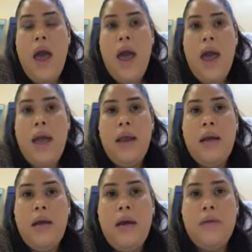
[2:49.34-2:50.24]

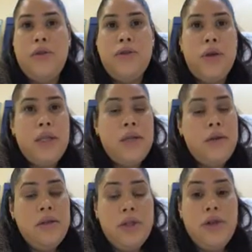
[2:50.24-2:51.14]
and
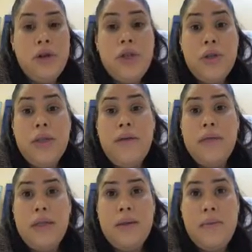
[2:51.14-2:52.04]
structures of
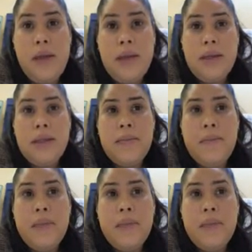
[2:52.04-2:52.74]
disciplines.